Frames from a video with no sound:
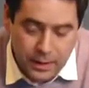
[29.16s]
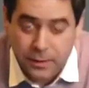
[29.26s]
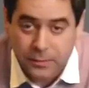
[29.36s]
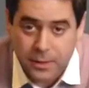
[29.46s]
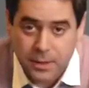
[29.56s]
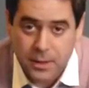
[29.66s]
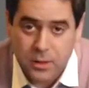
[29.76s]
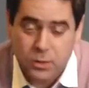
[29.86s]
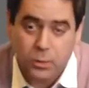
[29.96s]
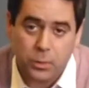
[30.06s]
In our first
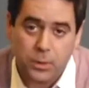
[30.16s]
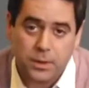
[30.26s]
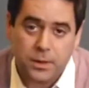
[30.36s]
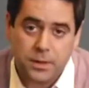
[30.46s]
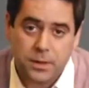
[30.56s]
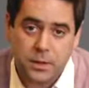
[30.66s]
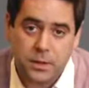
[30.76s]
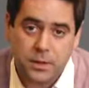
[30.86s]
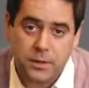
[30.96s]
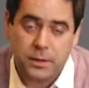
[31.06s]
session we'll
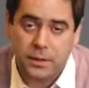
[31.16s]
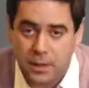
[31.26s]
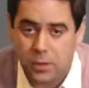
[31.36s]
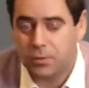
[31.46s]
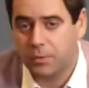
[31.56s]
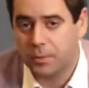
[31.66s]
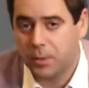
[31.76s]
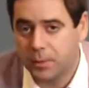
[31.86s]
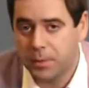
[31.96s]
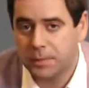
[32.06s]
discuss the nature of the
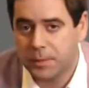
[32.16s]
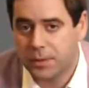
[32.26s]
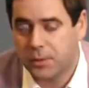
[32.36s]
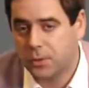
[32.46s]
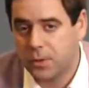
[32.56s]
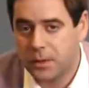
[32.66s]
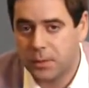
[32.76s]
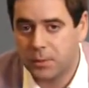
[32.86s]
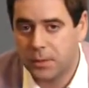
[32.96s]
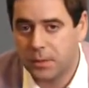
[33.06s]
problems
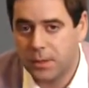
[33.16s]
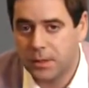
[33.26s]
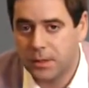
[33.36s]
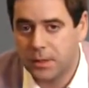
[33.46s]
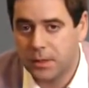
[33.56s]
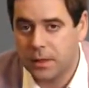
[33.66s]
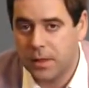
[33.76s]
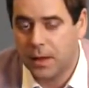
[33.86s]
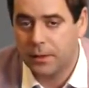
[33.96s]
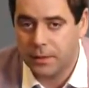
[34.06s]
associated with obesity
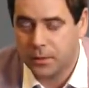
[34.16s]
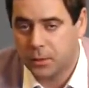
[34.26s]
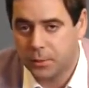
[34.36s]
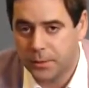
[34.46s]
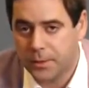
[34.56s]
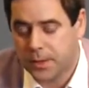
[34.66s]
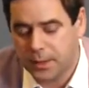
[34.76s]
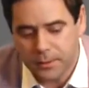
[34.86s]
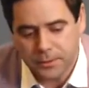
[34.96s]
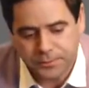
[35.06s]
and their global
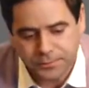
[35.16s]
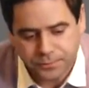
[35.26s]
scale.